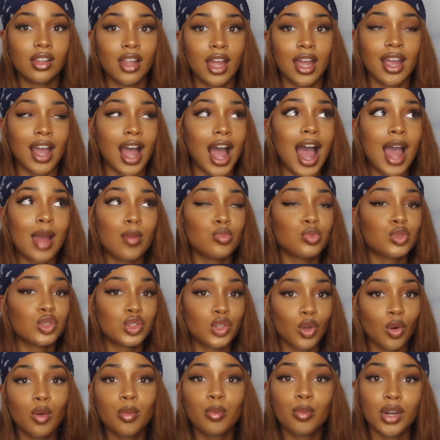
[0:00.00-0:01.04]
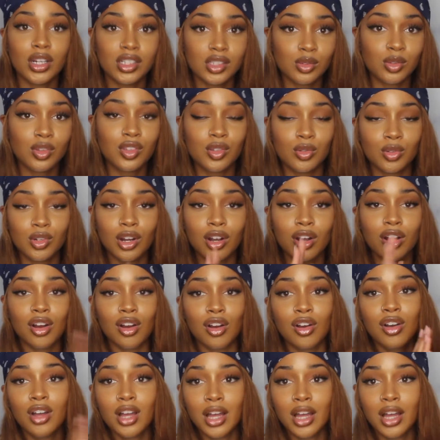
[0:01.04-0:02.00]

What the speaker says: Like, I'm so impressed with you, girl.